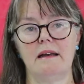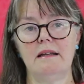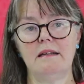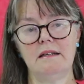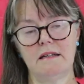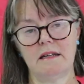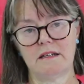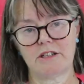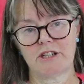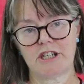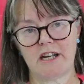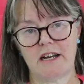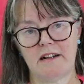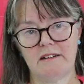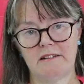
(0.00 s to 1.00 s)
In a
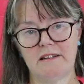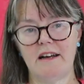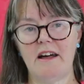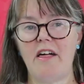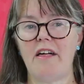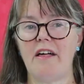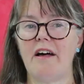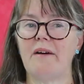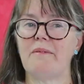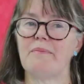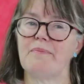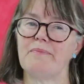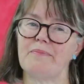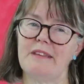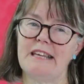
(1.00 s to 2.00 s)
nutshell,
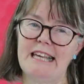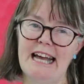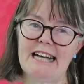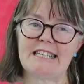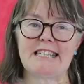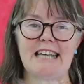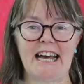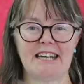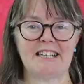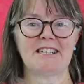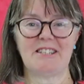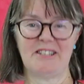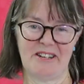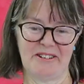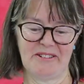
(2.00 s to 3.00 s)
yes
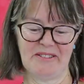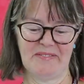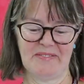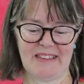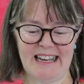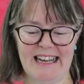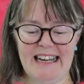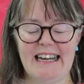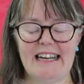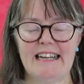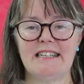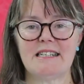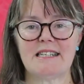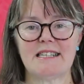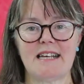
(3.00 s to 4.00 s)
and no.
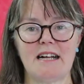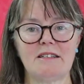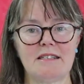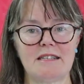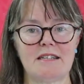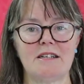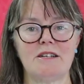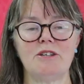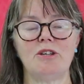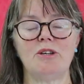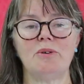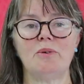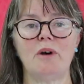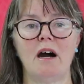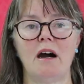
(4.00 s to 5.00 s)
In CELTA,
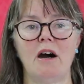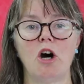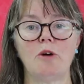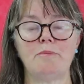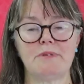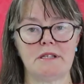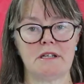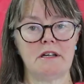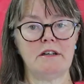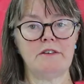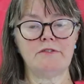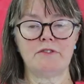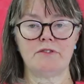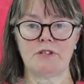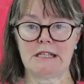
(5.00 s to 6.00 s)
you are
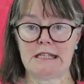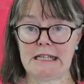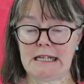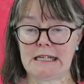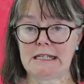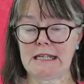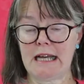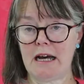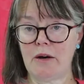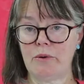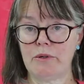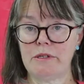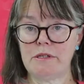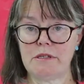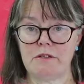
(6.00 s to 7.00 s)
observed for 6
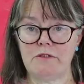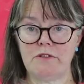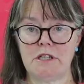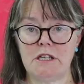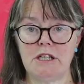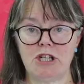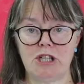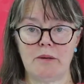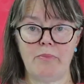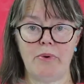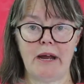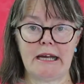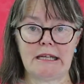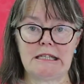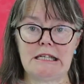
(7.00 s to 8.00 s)
hours of teaching
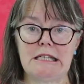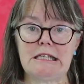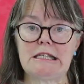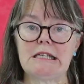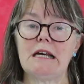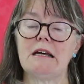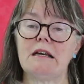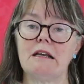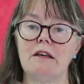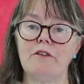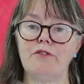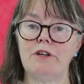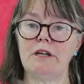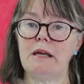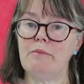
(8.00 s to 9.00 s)
practice,
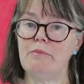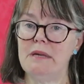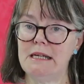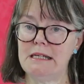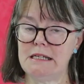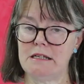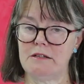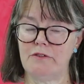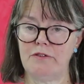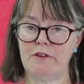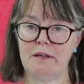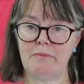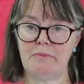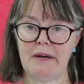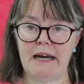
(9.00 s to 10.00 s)
given immediate
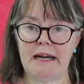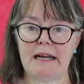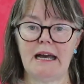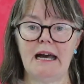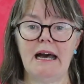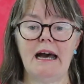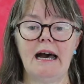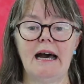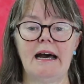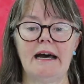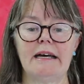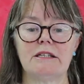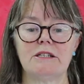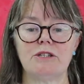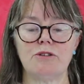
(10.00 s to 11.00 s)
feedback,
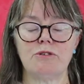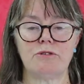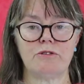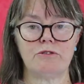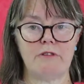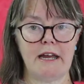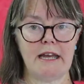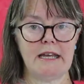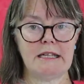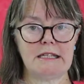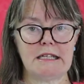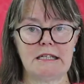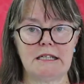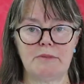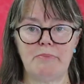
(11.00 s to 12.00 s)
and your grade
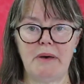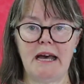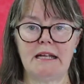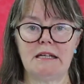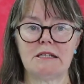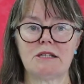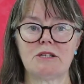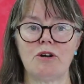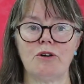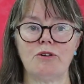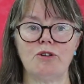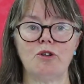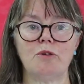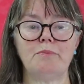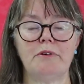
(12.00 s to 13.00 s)
depends on
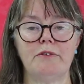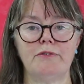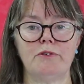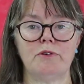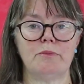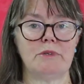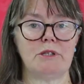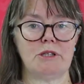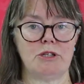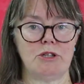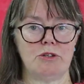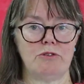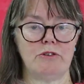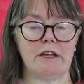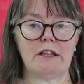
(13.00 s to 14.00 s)
your performance
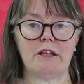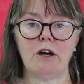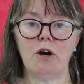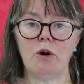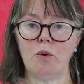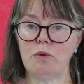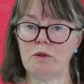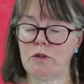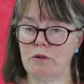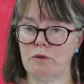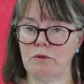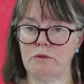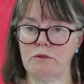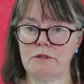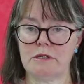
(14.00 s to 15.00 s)
during the whole
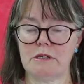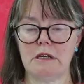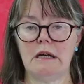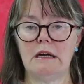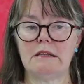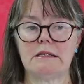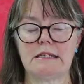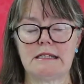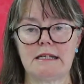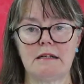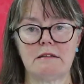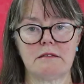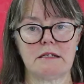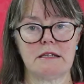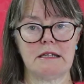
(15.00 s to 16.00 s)
course. The
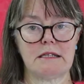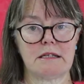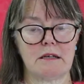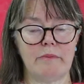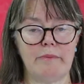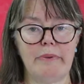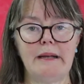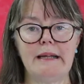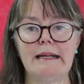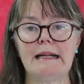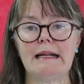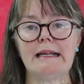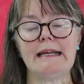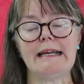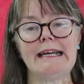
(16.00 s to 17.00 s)
CELTA is
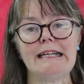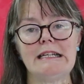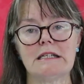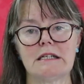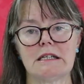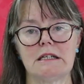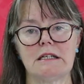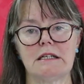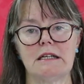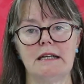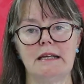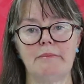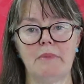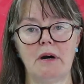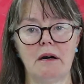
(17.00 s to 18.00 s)
completely
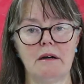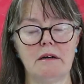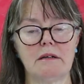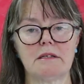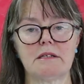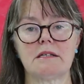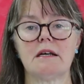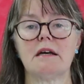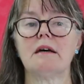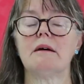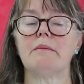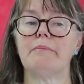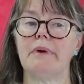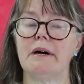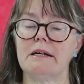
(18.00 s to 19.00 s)
internally marked,
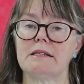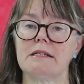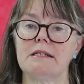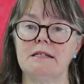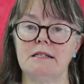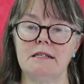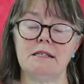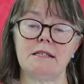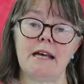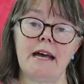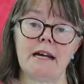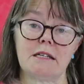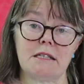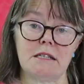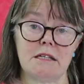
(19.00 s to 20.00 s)
but it is
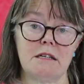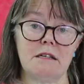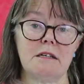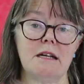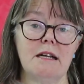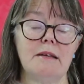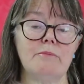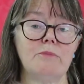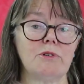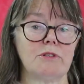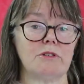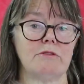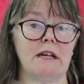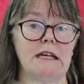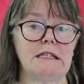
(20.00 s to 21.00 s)
externally
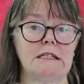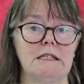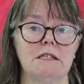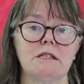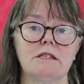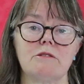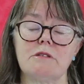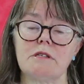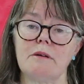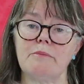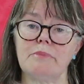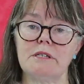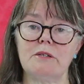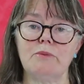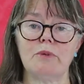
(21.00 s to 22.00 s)
moderated, so
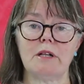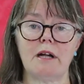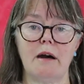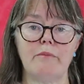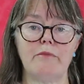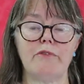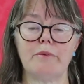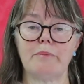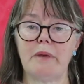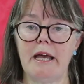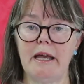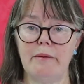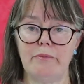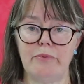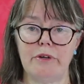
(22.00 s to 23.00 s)
somebody will come from
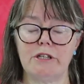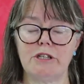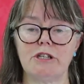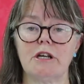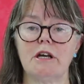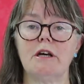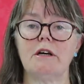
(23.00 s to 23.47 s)
Cambridge